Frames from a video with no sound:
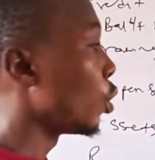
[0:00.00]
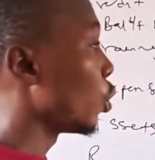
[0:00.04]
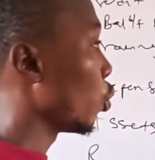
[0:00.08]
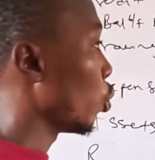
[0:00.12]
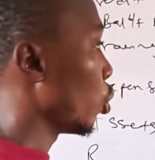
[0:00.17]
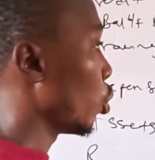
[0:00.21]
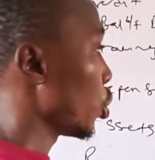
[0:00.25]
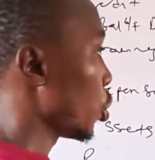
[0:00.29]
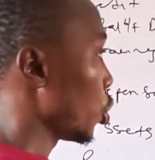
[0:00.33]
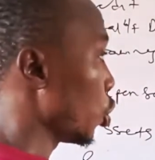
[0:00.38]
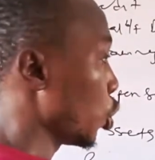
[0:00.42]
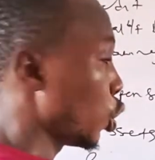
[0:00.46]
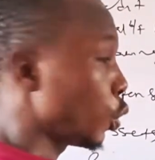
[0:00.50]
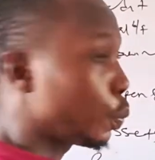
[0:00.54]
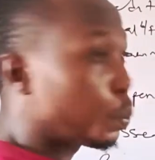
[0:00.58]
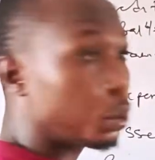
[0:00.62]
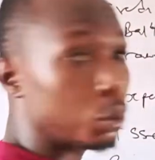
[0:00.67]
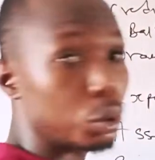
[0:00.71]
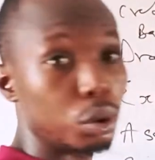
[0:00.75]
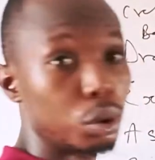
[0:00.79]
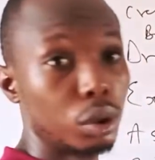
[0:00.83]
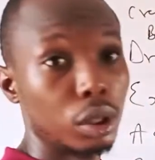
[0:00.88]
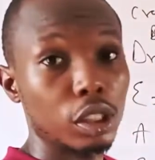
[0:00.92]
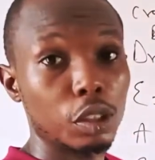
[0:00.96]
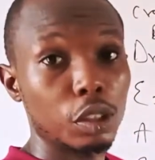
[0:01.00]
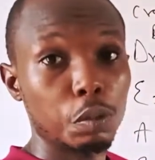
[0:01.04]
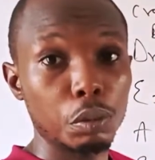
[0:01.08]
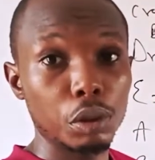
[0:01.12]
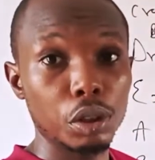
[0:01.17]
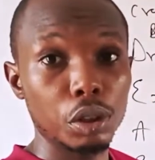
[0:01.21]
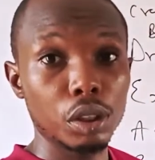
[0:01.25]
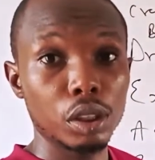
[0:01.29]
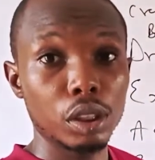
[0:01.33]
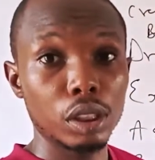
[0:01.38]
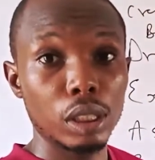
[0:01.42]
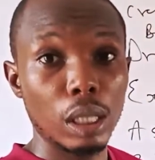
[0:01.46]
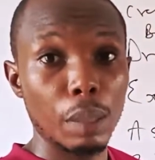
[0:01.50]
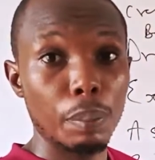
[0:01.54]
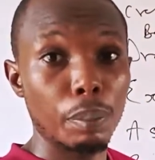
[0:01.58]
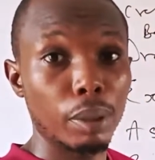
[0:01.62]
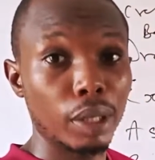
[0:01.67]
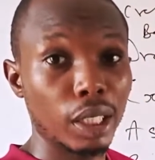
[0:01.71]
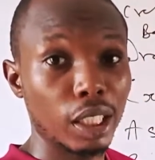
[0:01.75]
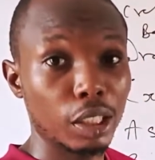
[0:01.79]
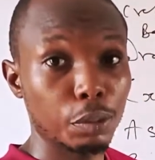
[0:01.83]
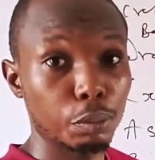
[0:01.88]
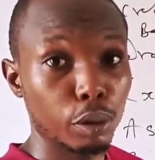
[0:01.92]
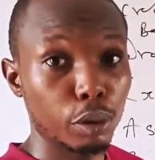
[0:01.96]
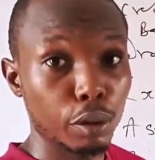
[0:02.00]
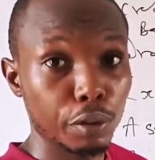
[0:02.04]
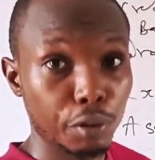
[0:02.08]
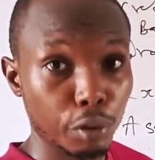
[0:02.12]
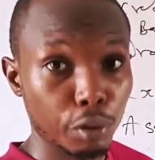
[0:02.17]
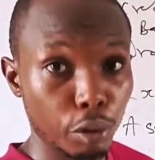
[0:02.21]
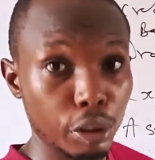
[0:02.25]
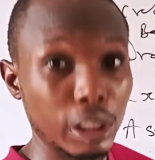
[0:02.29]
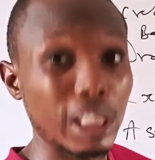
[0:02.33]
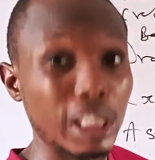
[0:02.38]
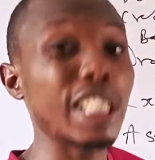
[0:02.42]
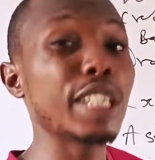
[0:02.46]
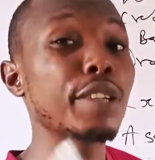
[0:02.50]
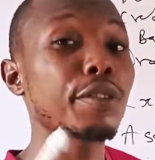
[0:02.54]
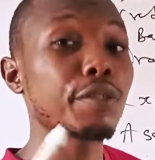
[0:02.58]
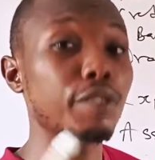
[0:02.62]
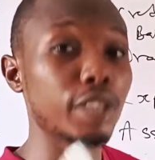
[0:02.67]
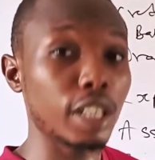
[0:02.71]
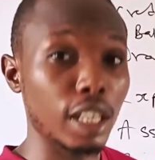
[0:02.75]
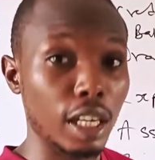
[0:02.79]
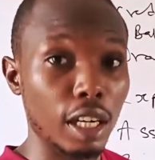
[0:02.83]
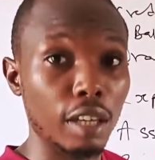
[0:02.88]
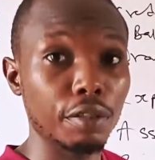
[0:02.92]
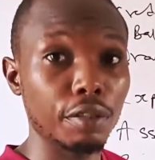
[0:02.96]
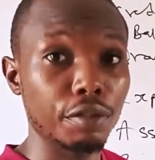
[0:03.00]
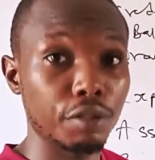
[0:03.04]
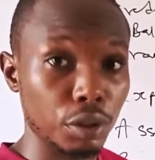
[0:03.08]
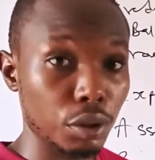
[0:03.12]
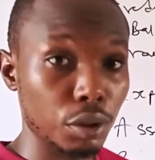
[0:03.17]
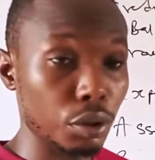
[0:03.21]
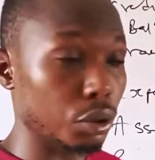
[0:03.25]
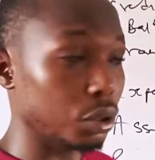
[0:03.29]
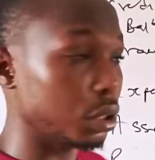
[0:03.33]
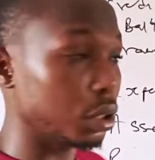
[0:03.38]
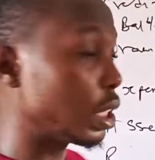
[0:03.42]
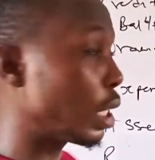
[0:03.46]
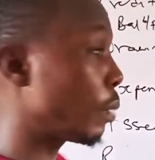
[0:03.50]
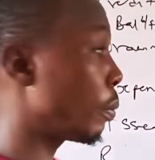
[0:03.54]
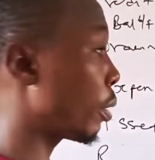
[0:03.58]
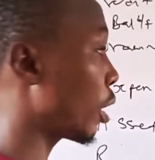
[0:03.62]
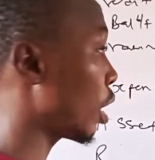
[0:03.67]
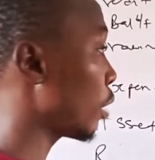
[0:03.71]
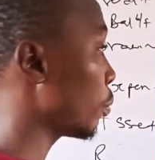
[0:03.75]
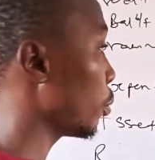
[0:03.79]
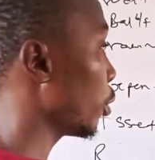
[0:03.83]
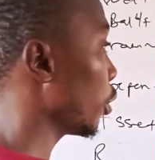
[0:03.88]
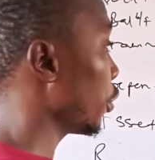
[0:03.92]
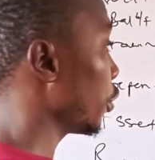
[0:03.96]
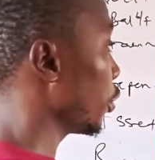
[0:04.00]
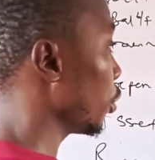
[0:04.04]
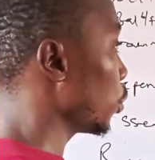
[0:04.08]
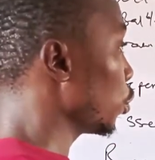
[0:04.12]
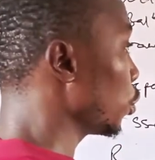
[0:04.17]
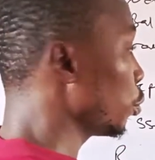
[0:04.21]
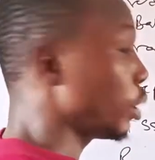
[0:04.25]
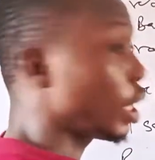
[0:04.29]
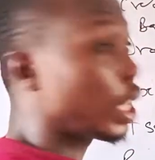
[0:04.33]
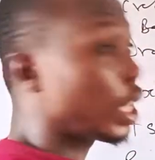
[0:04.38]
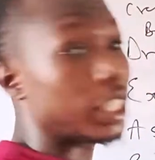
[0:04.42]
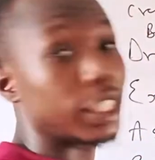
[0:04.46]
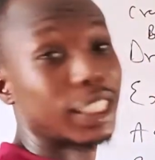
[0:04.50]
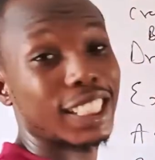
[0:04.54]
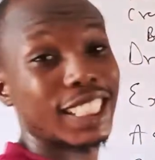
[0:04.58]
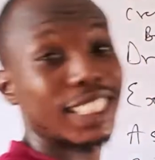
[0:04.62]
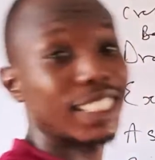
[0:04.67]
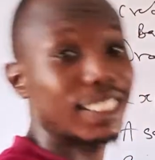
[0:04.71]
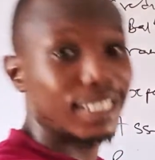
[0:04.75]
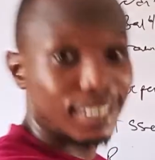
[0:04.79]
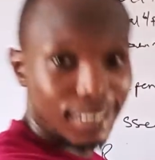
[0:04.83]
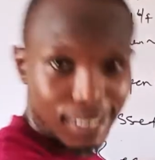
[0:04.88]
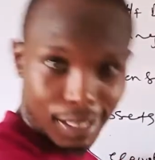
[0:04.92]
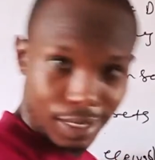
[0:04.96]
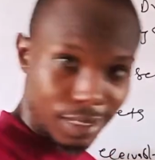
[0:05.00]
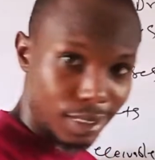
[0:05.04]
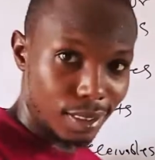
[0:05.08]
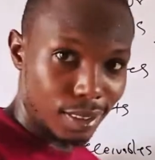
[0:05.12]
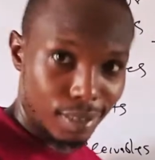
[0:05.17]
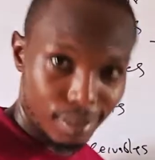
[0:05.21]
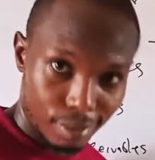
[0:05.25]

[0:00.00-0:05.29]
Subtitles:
Once you open, it means their balance brought forward. If they have figures, their balance brought forward will be at the credit side.